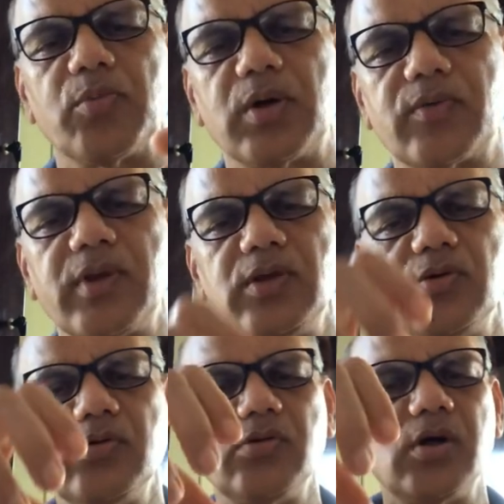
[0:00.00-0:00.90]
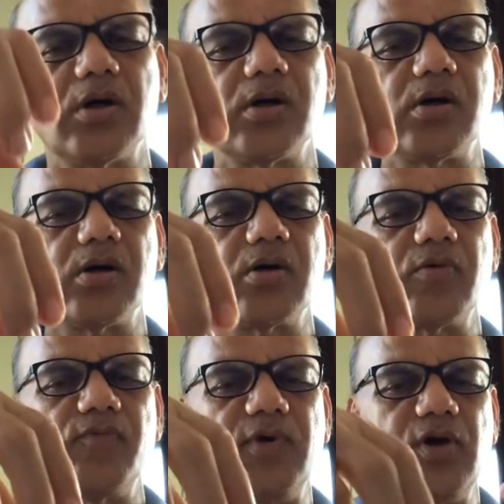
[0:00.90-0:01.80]
But when you
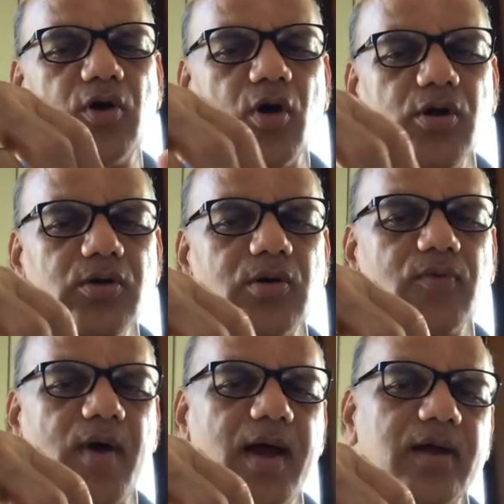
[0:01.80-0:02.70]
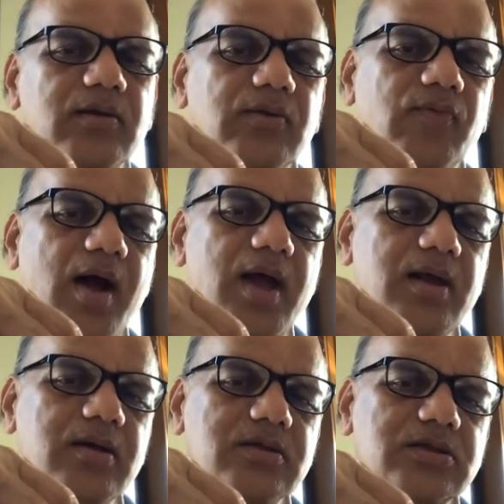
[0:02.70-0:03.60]
withdraw your wire, the wire
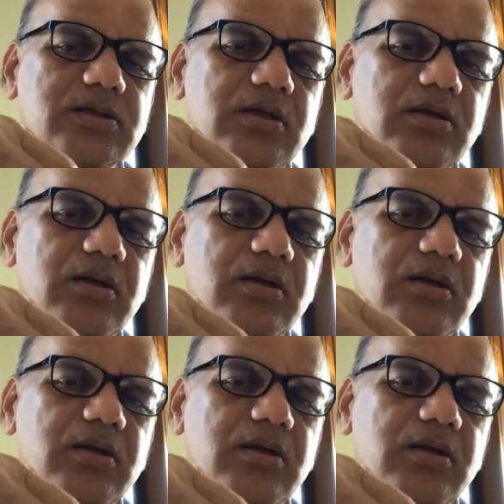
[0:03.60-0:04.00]
still